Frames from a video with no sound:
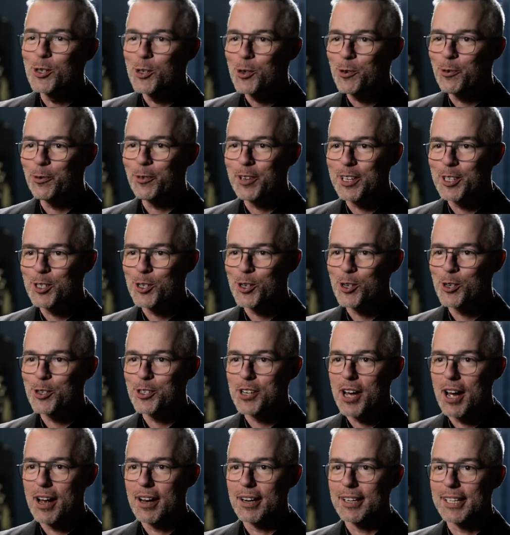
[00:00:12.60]
new features
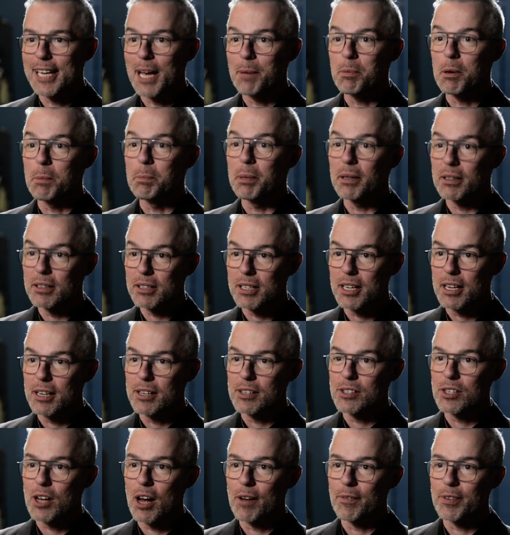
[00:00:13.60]
and
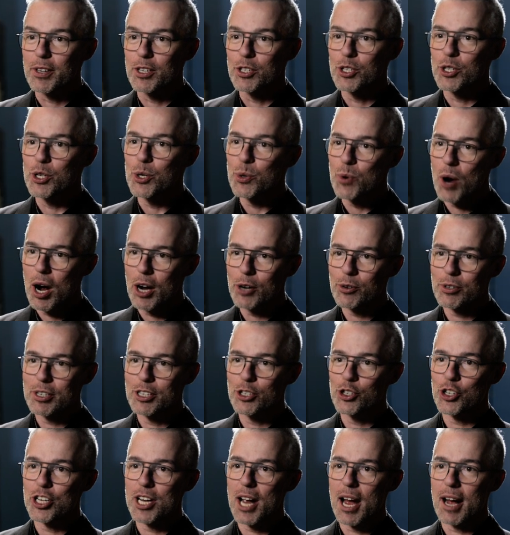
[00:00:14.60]
capabilities of the
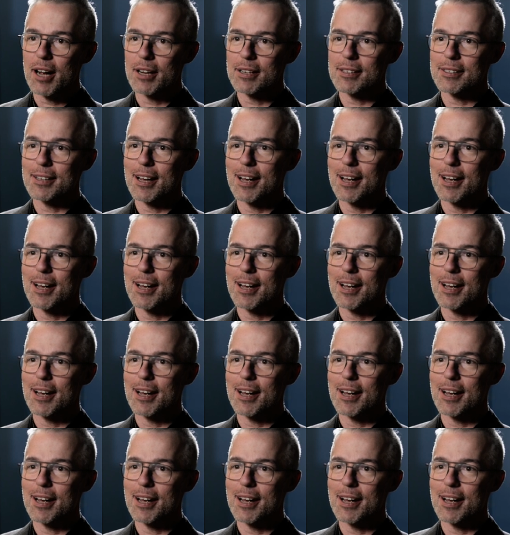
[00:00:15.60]
200GX